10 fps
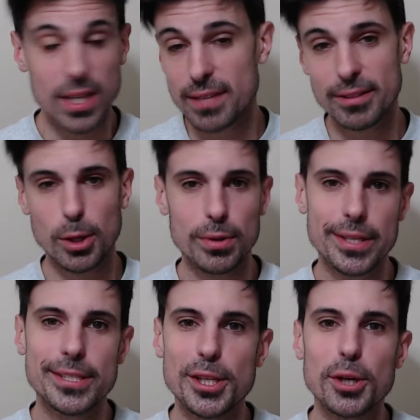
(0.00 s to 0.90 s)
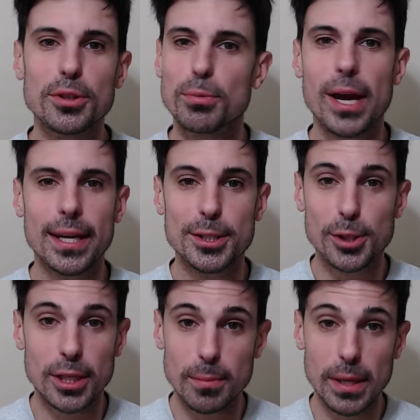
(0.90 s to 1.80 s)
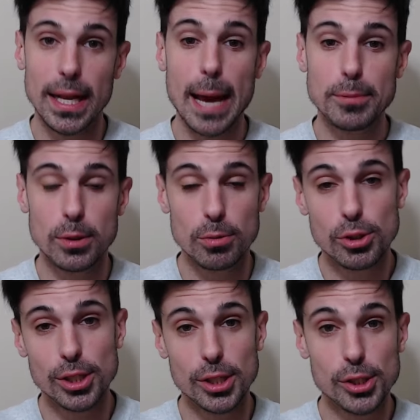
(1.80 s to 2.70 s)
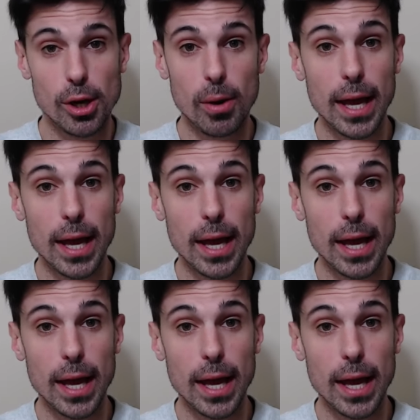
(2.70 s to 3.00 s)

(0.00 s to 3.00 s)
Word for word: even though this year the rankings are going to be an absolute shit show.